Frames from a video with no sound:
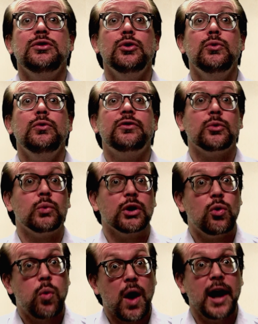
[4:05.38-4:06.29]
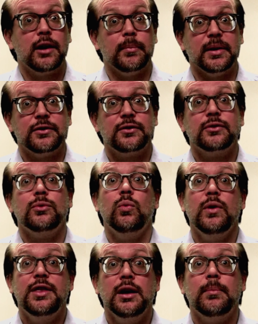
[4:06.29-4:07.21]
Use requirements
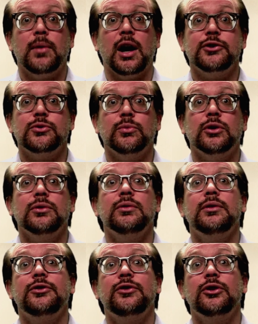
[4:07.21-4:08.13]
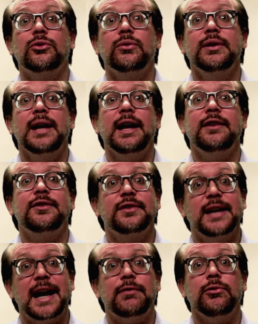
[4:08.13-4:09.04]
within a module to create
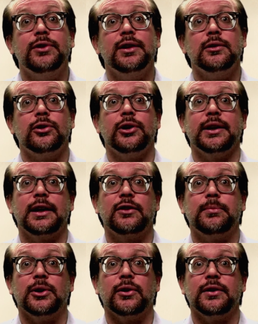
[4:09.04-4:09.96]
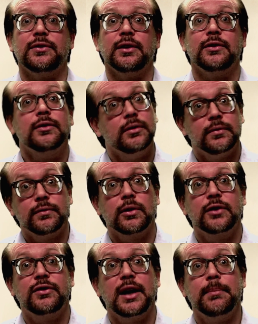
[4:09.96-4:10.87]
scaffolded learning experiences.
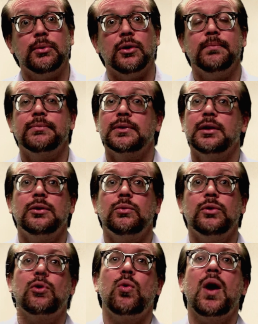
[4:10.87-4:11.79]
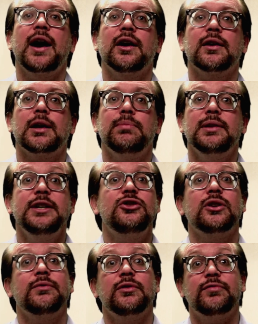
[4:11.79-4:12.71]
For example, require
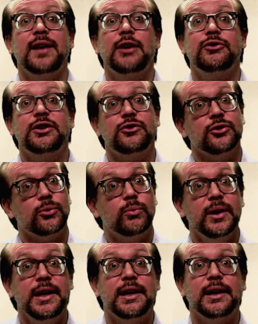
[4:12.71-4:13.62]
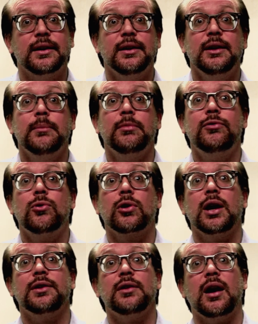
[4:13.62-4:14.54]
completion of a foundational reading
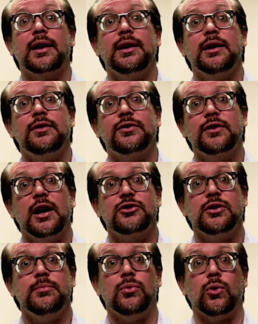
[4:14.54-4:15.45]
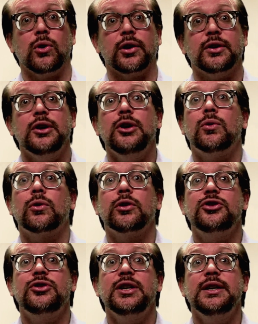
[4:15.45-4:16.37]
before unlocking a discussion board,
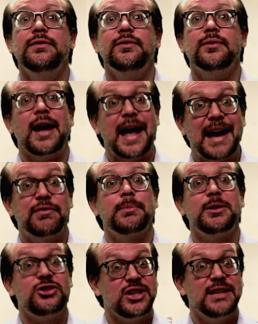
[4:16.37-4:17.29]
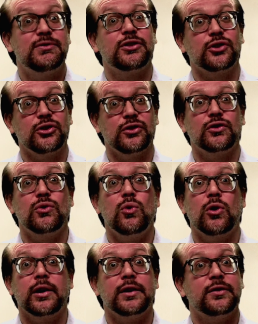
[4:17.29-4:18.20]
or have them achieve a certain
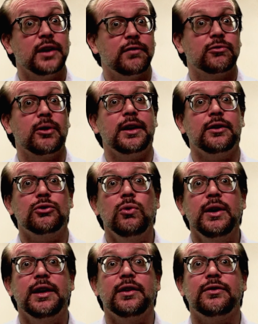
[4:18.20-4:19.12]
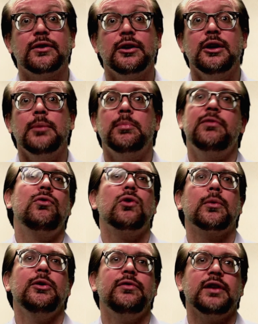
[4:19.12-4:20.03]
score on a self-graded quiz
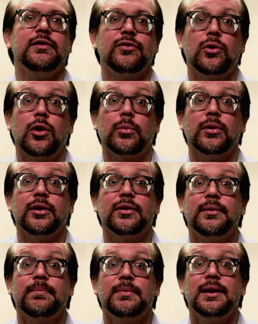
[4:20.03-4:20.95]
before moving forward.